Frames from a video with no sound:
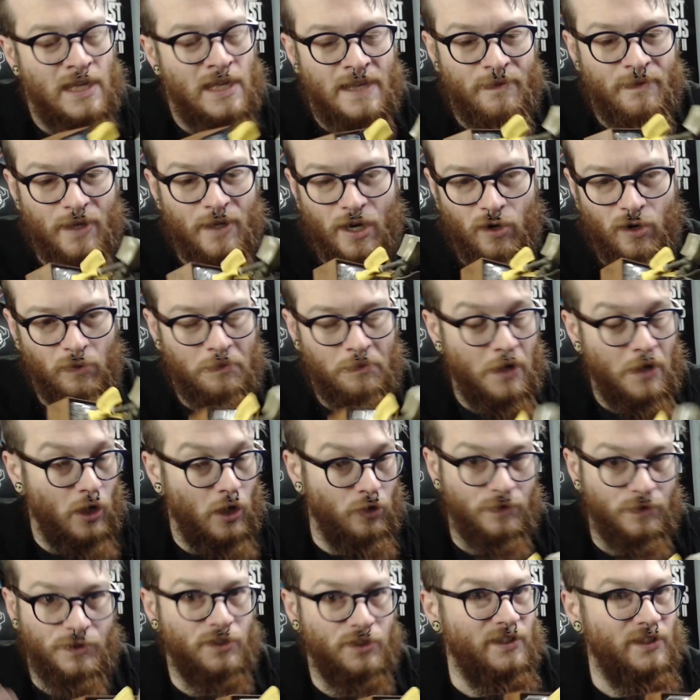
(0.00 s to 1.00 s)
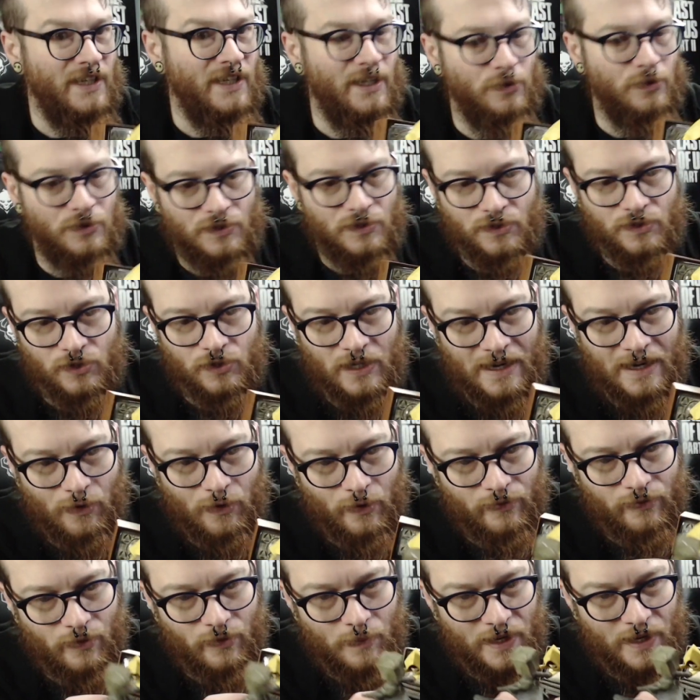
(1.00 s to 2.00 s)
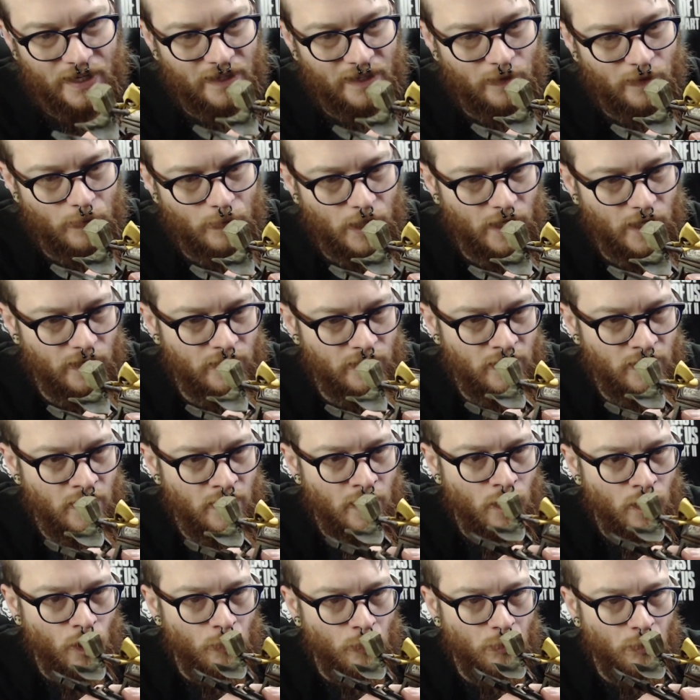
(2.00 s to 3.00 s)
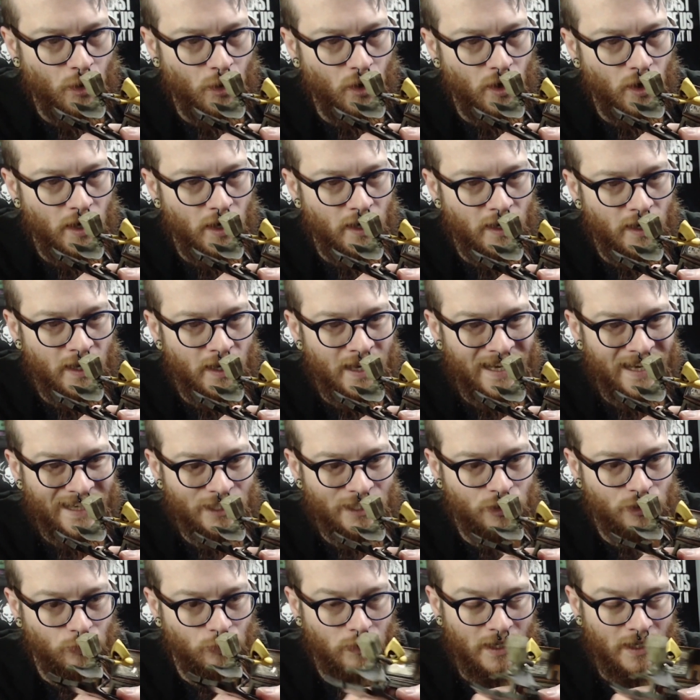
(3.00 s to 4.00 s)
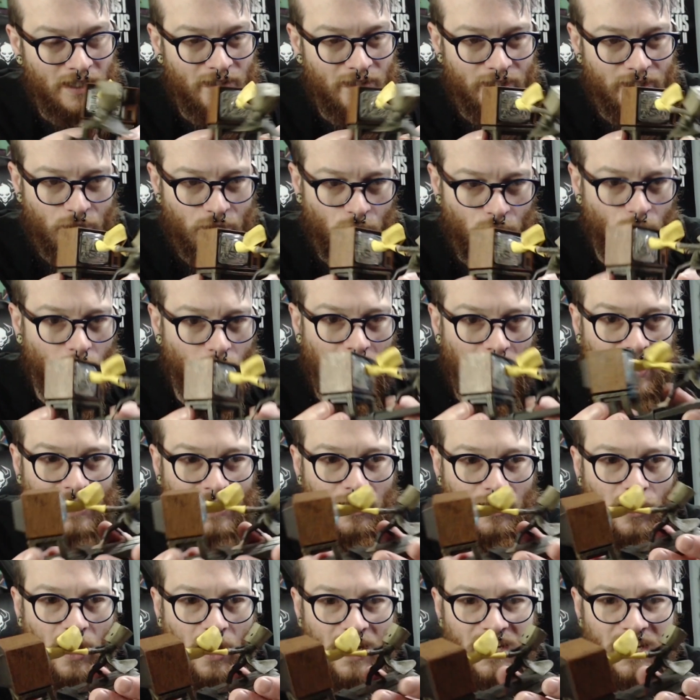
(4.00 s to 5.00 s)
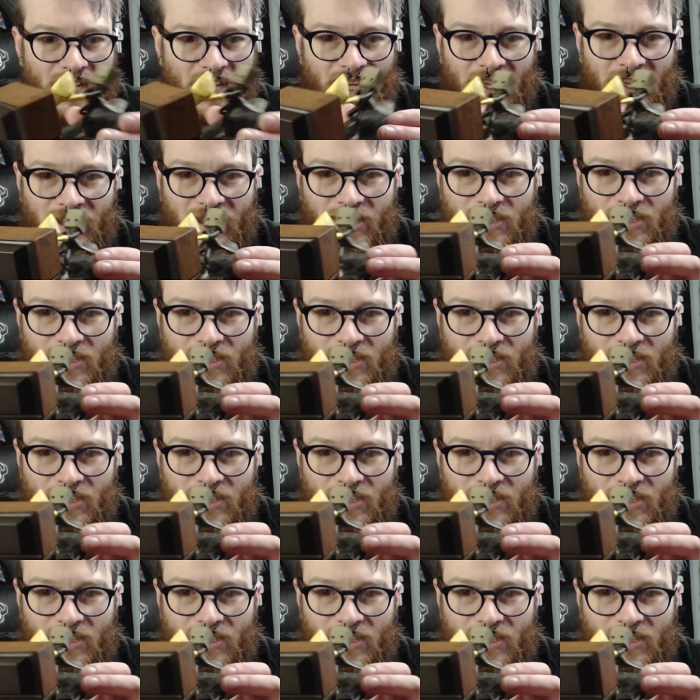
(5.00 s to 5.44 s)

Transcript: you know, 100,000 or however many they made. But it's really cool. I like it.